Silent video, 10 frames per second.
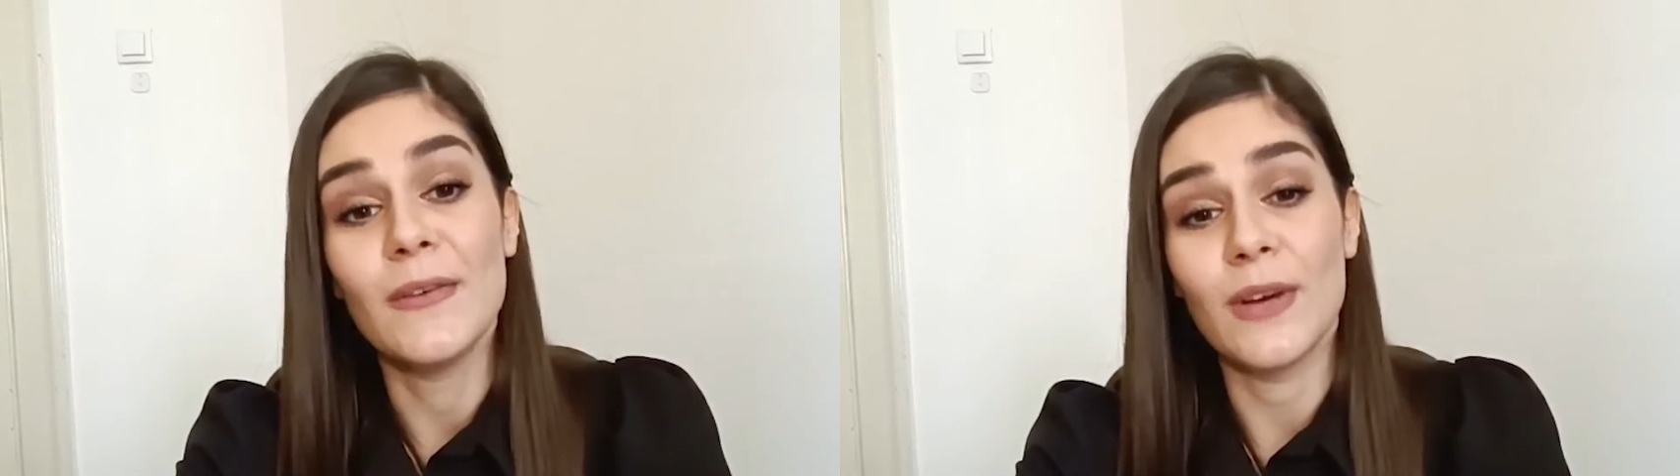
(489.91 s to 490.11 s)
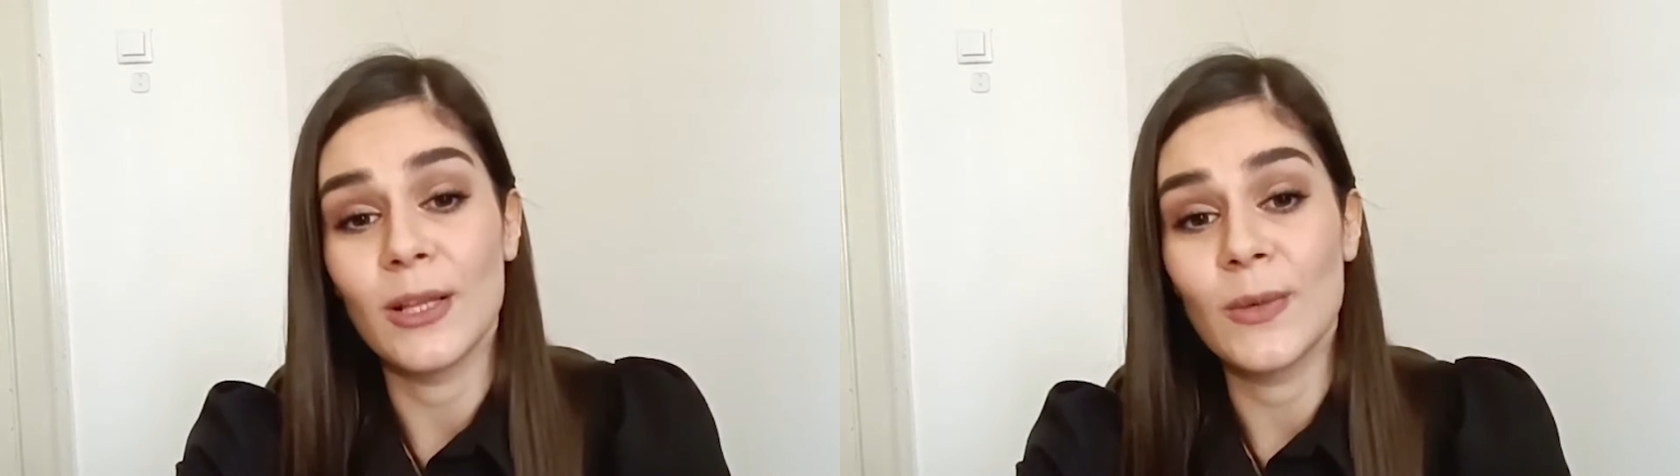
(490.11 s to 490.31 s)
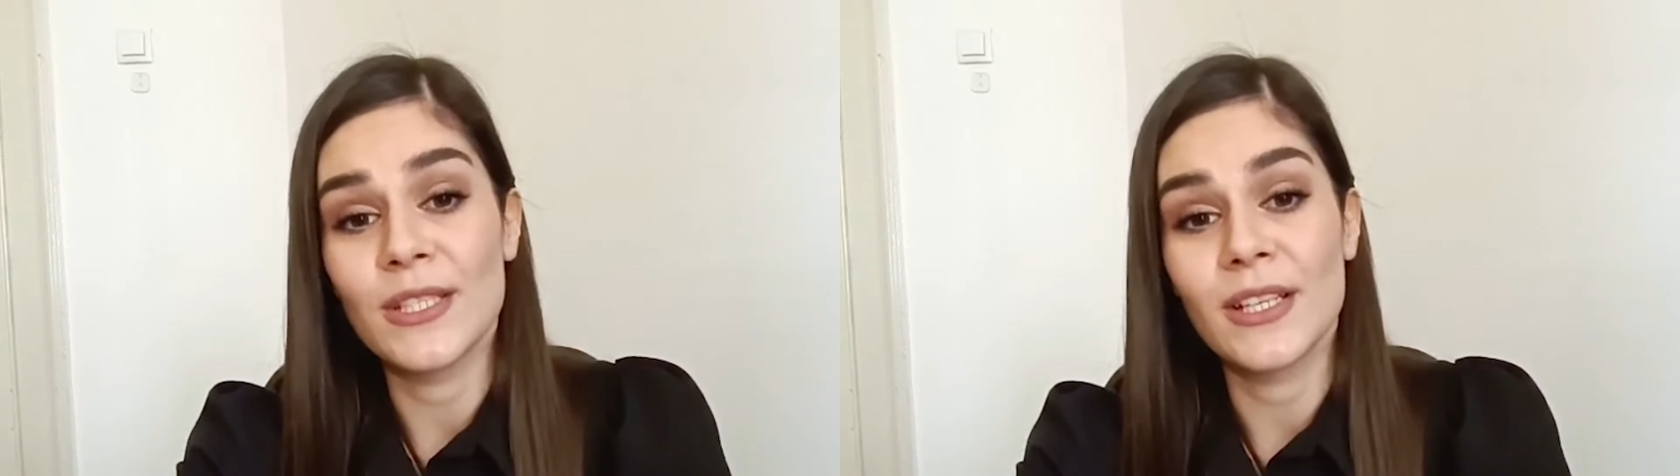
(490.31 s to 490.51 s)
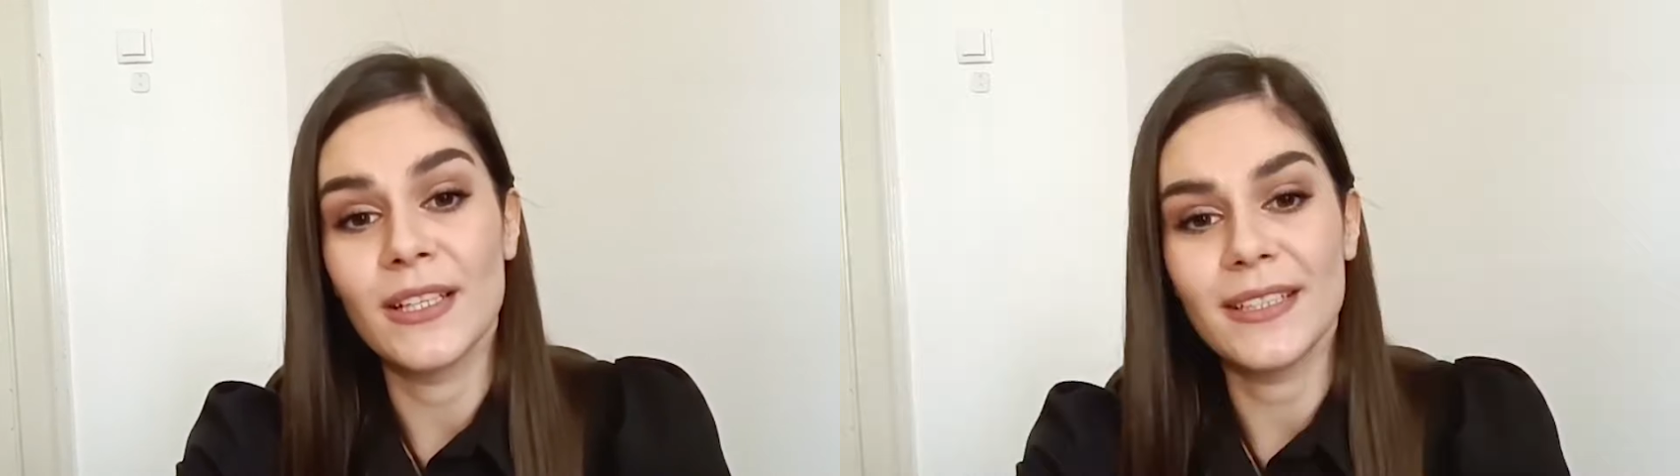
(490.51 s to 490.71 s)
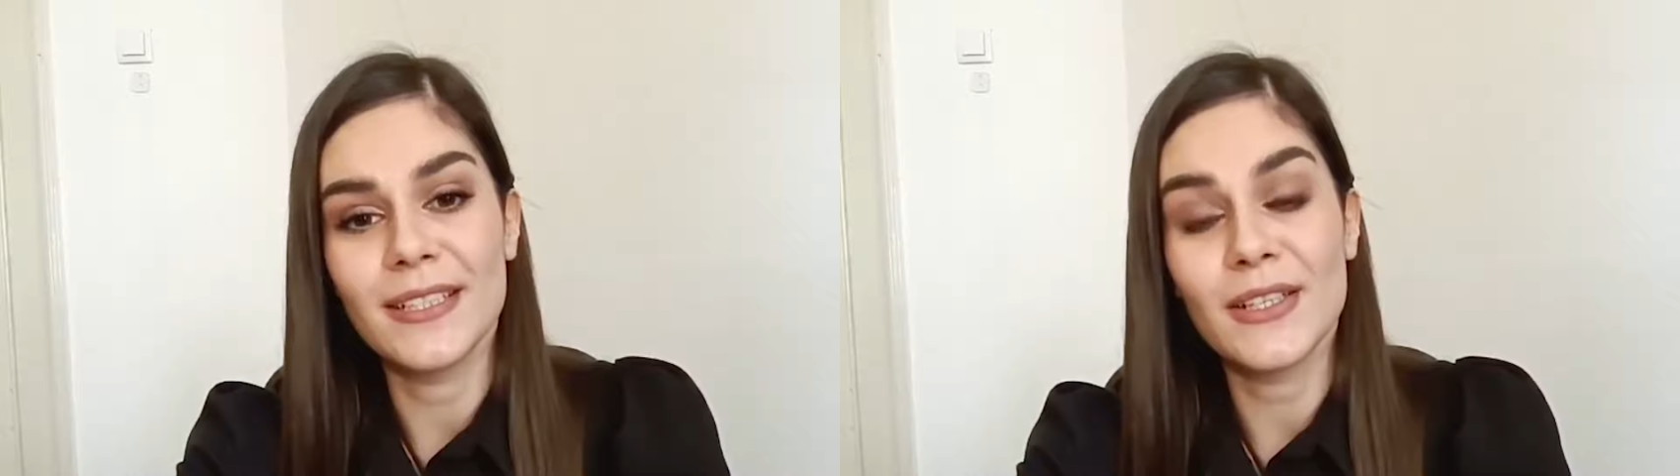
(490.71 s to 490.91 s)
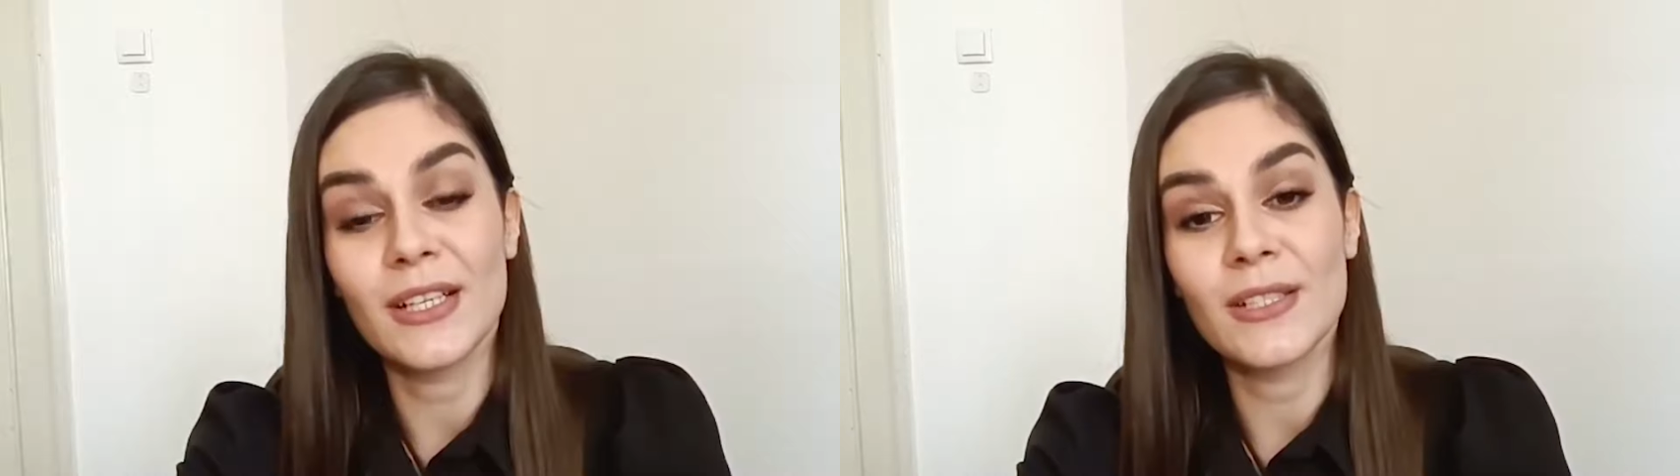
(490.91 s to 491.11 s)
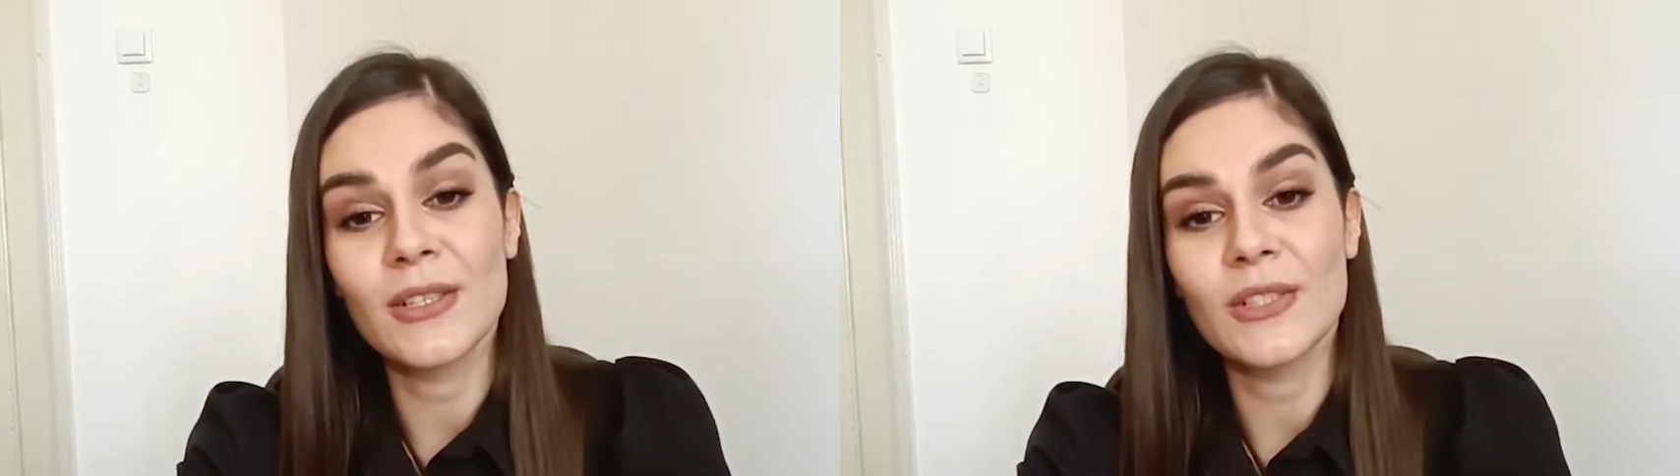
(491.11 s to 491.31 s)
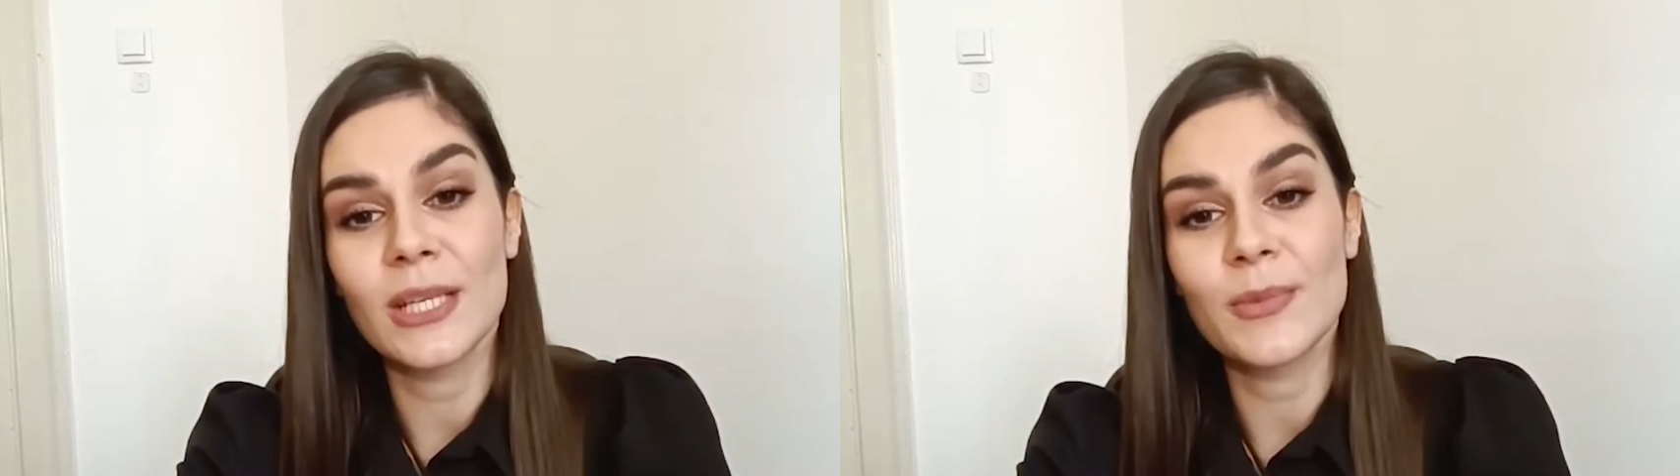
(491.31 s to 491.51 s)
Follow us on LinkedIn and
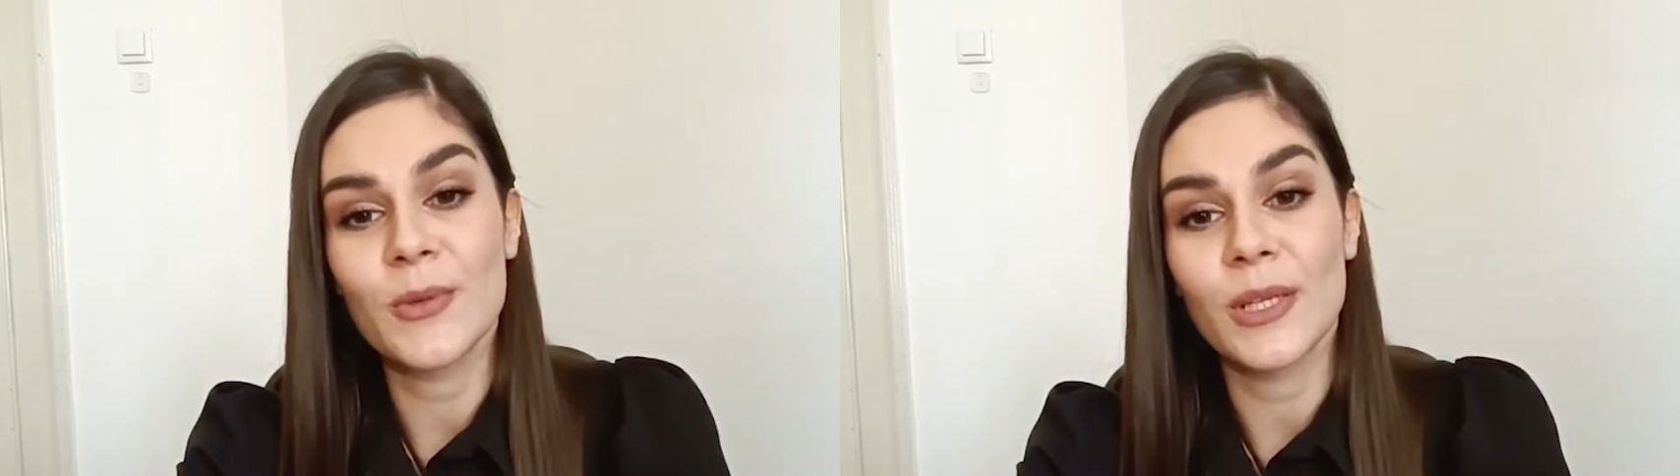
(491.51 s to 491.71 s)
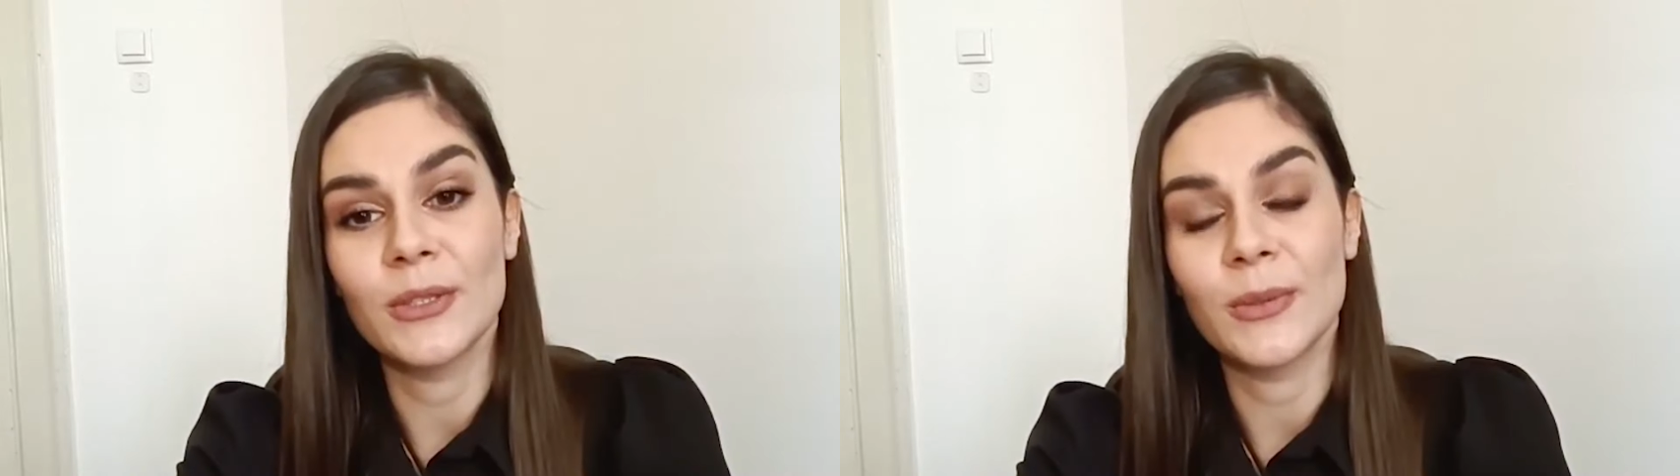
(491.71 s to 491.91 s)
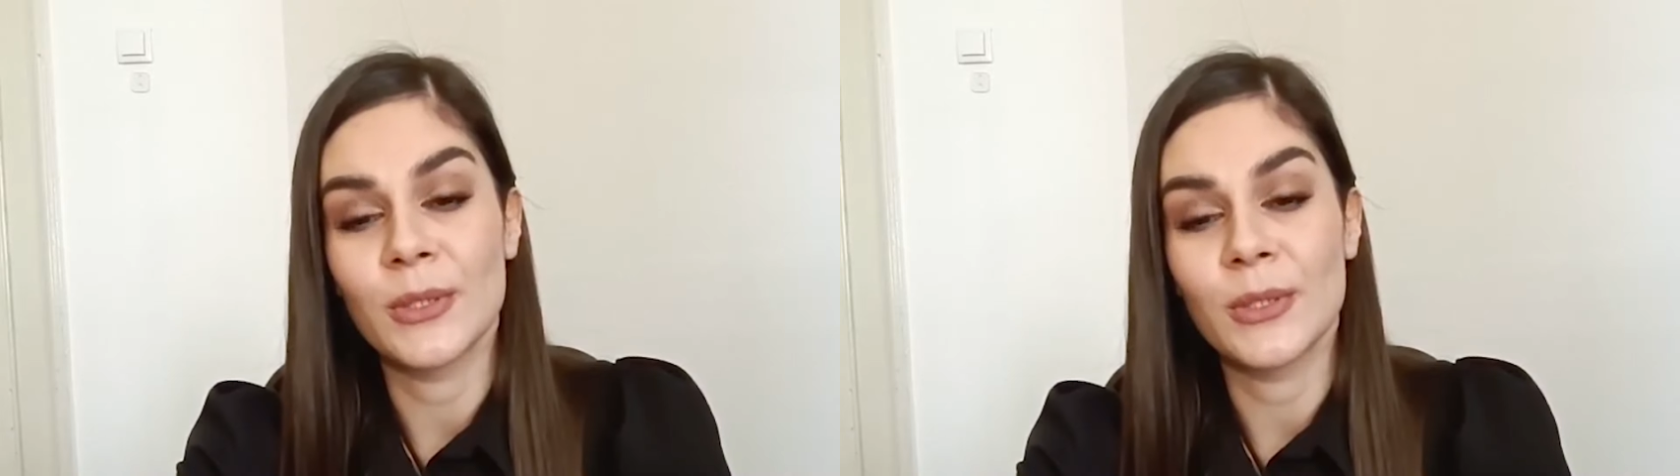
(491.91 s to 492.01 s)
also subscribe to